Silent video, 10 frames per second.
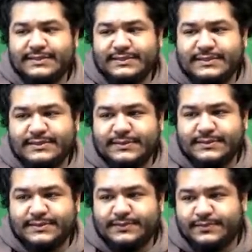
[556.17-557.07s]

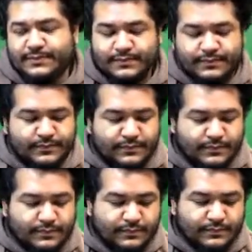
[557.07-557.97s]

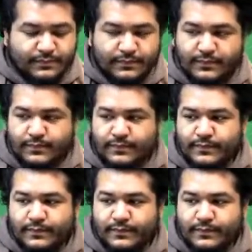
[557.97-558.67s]
No one is speaking in this clip.